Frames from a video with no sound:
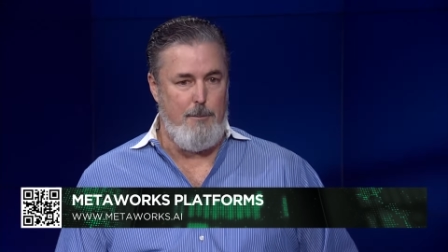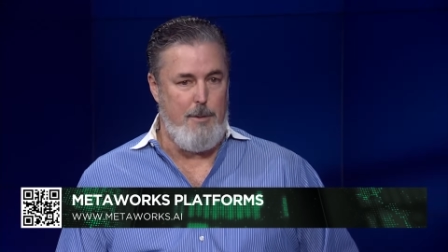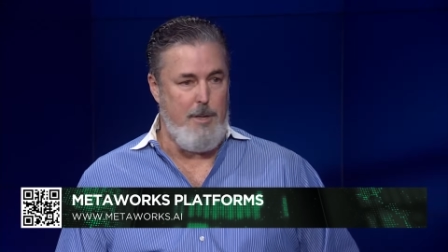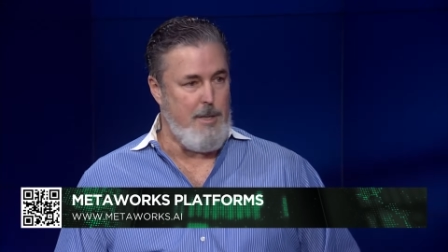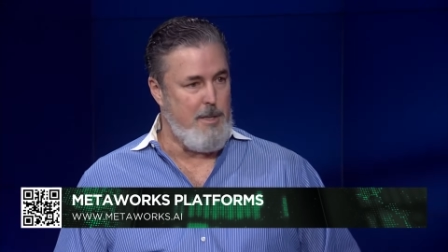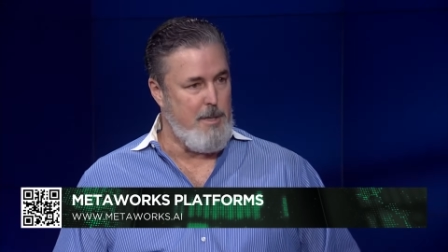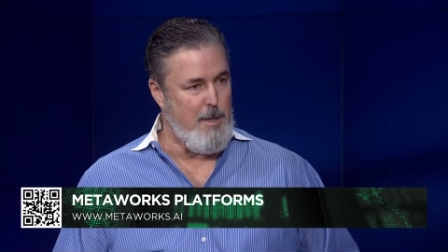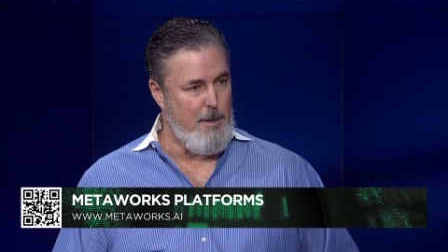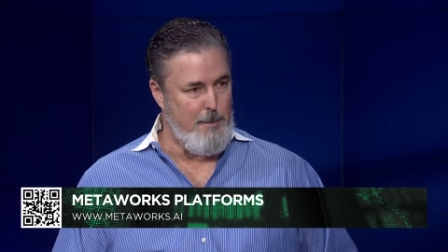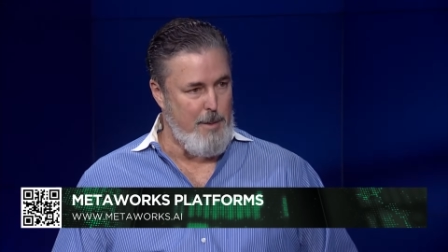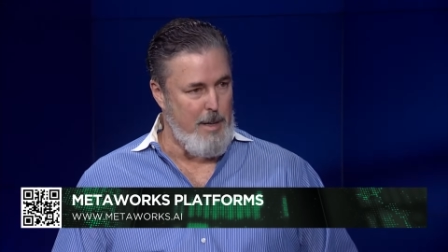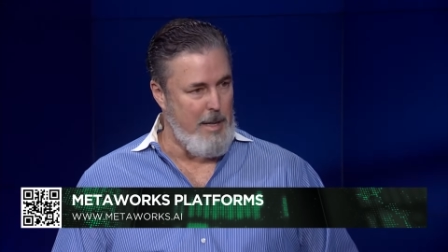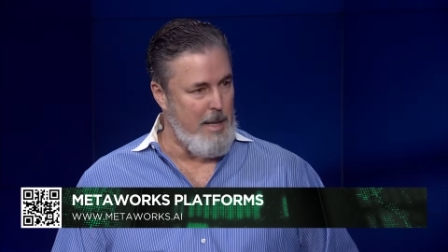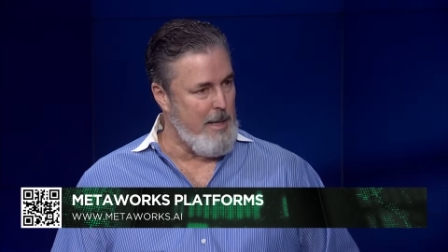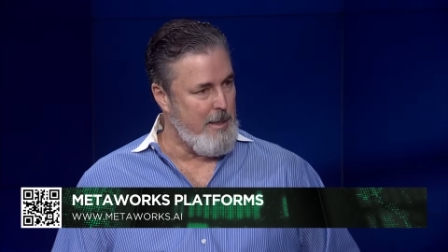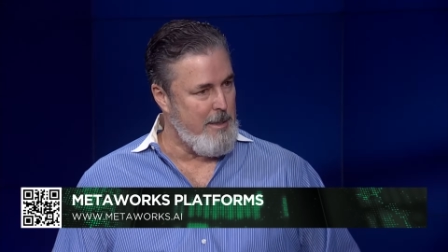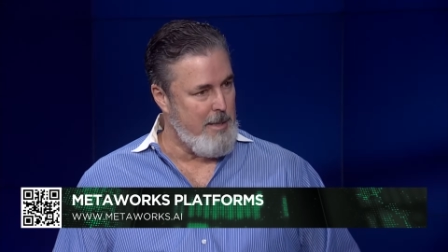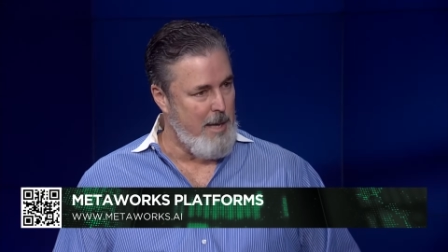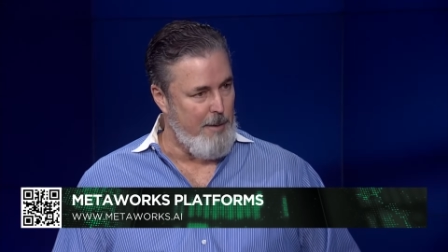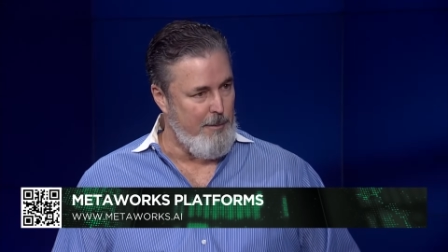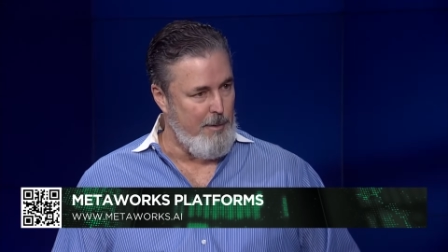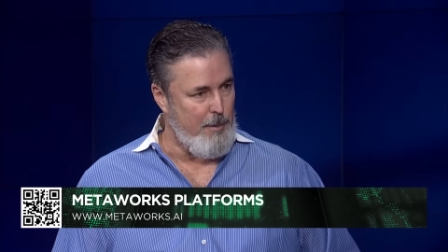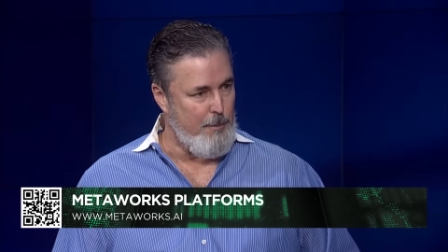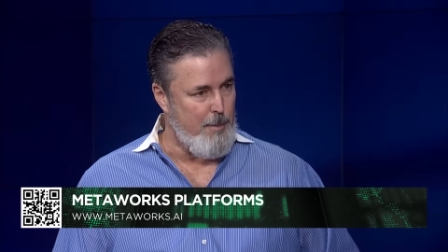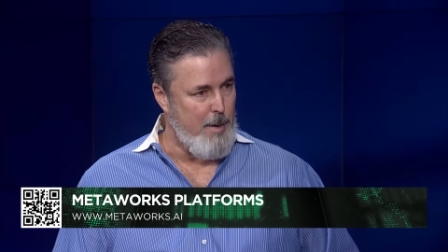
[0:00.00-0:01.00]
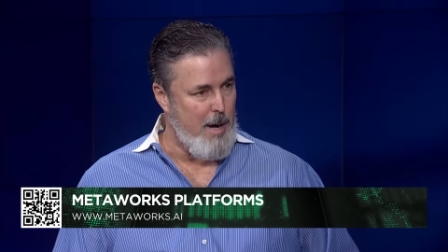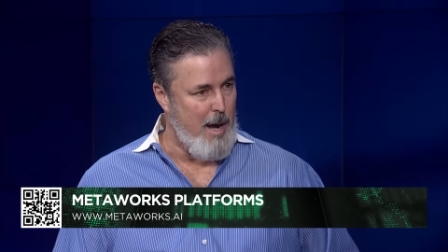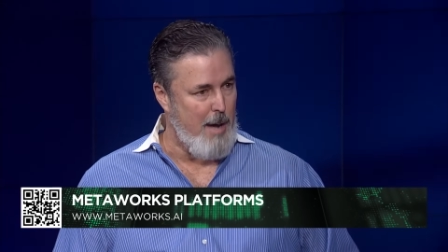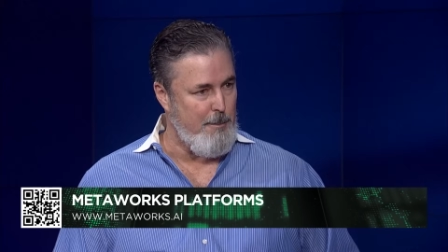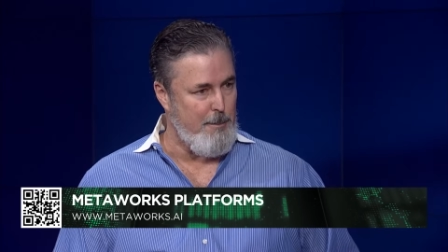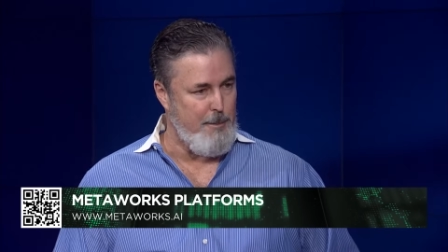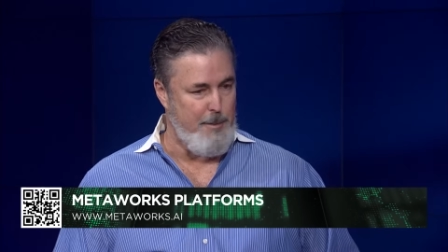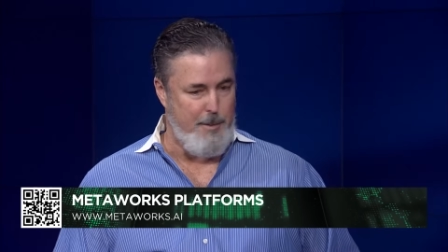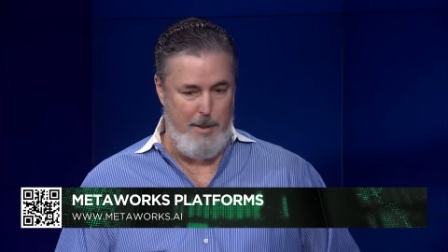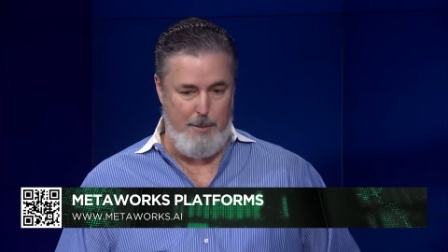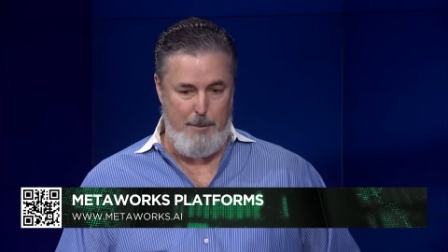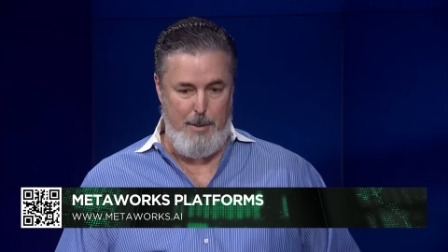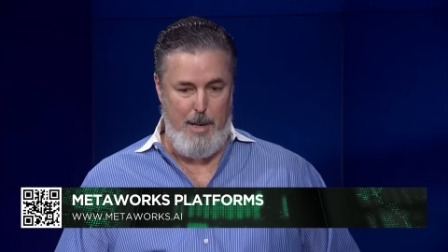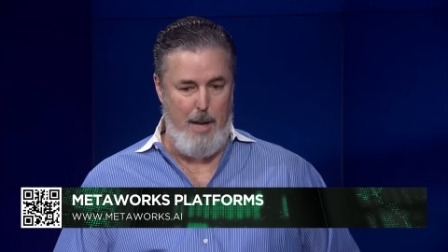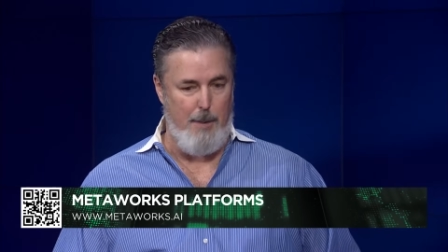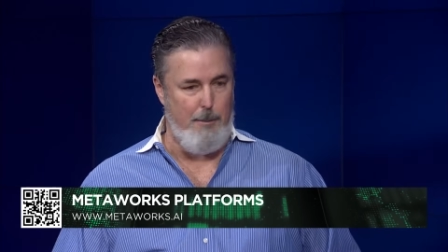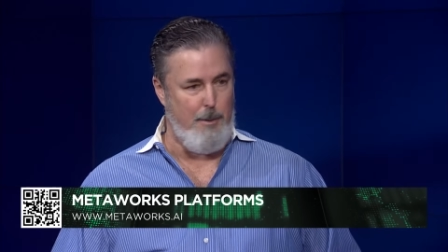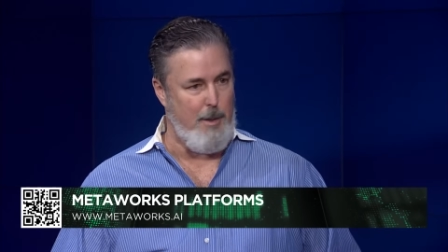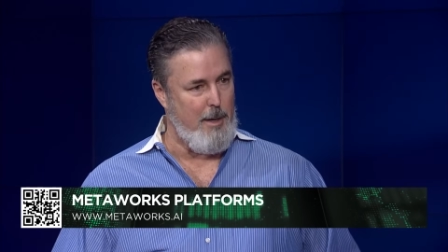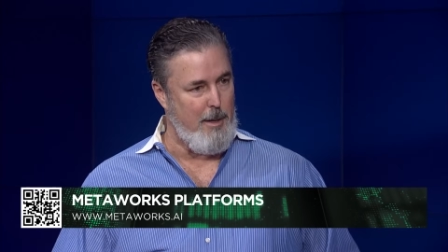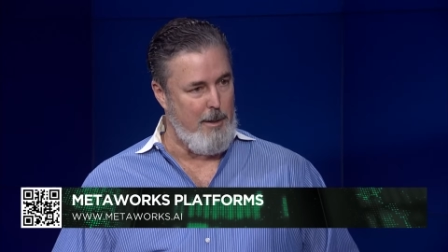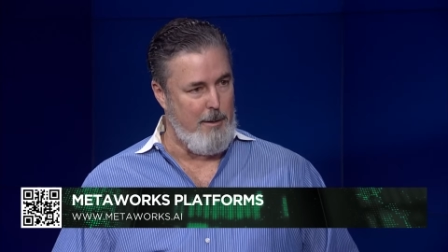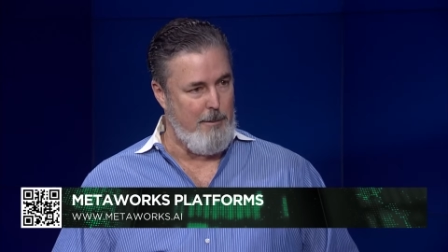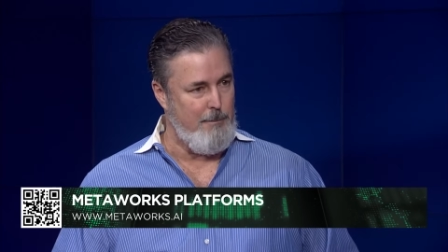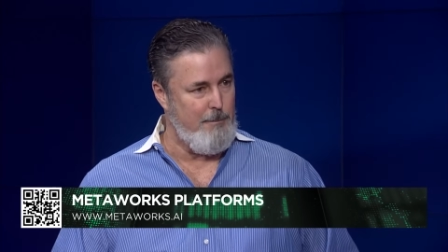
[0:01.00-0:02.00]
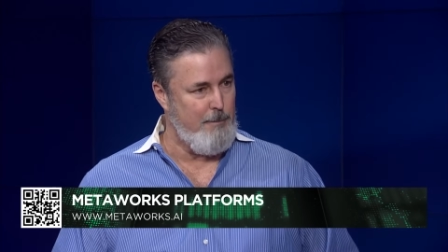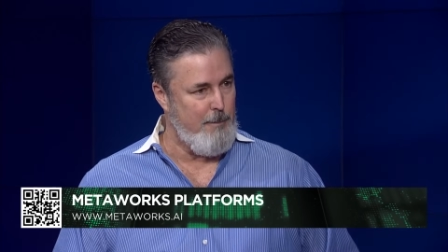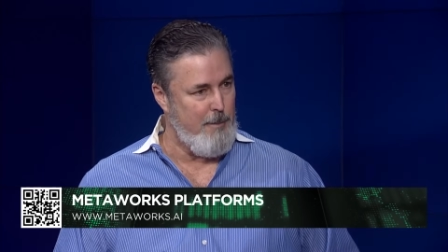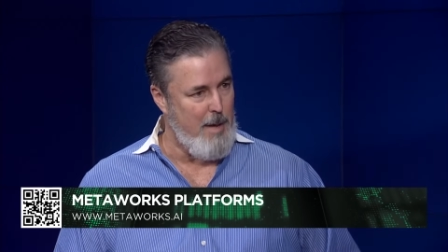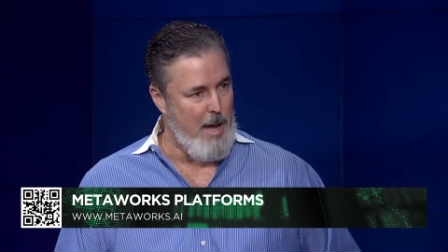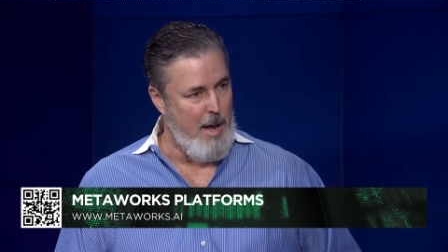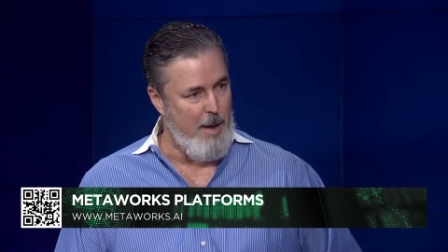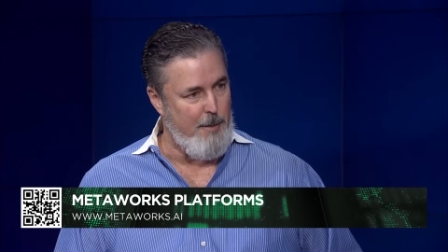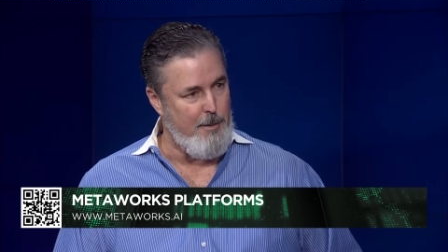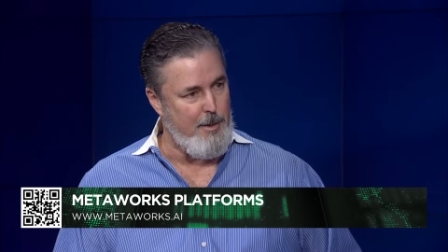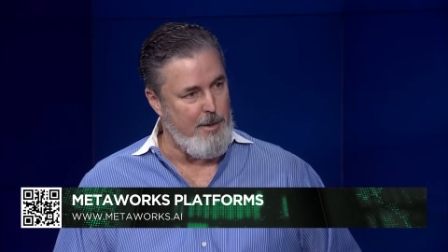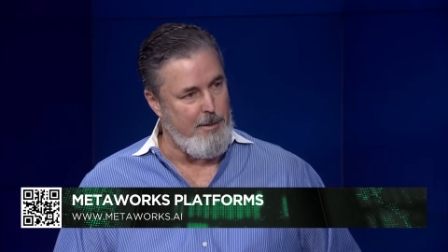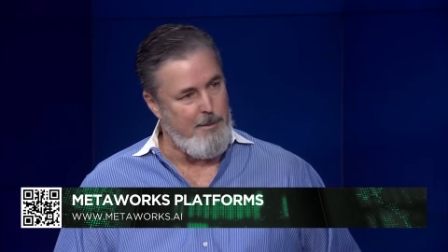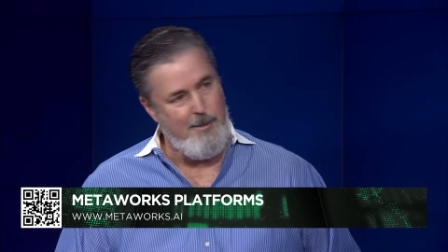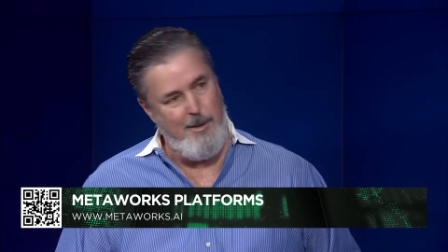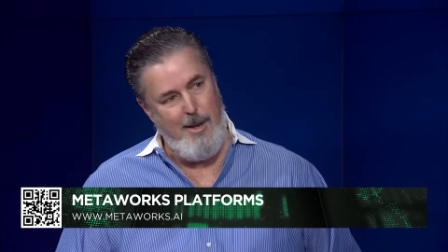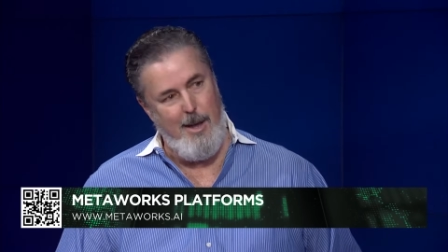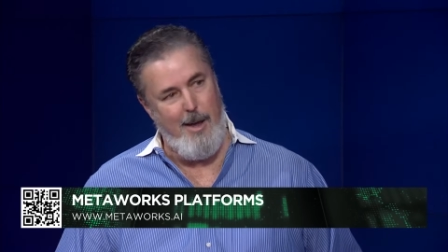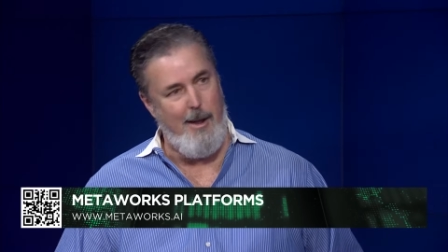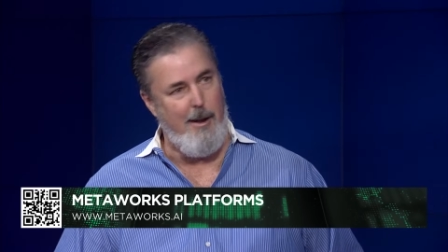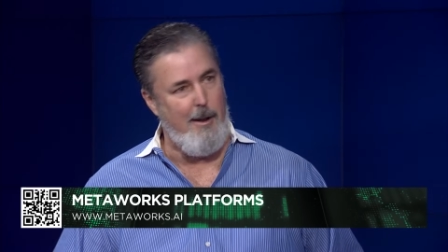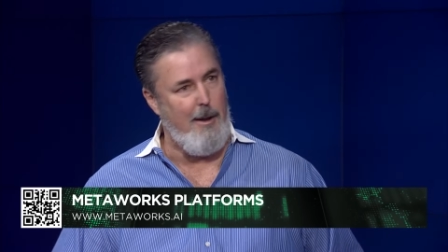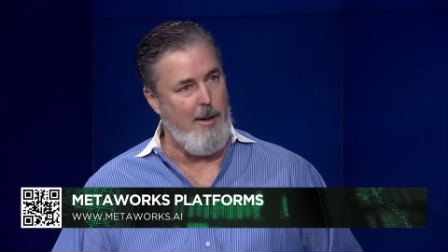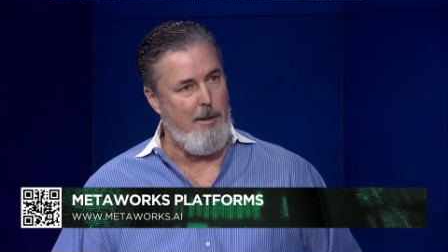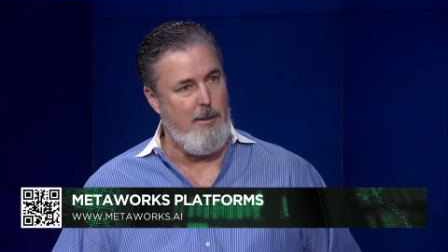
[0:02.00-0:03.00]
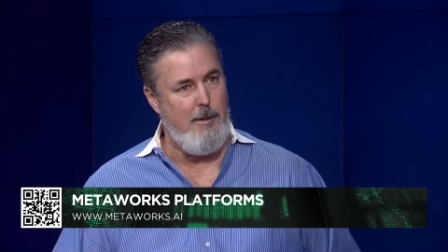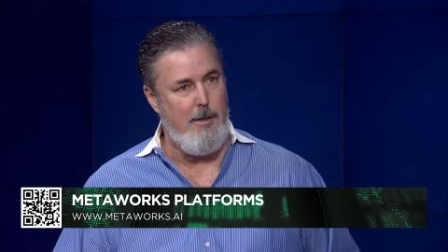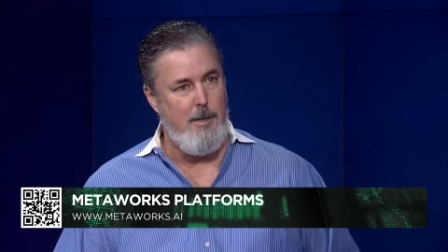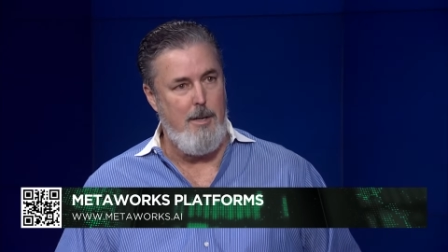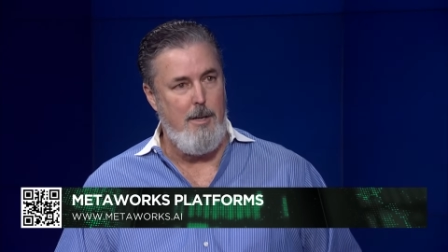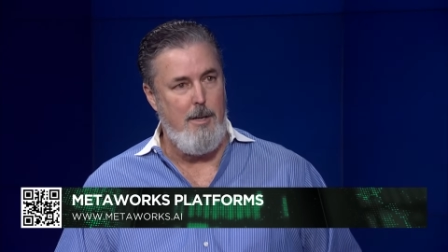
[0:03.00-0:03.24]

to somebody that's having problems to be able to have this kind of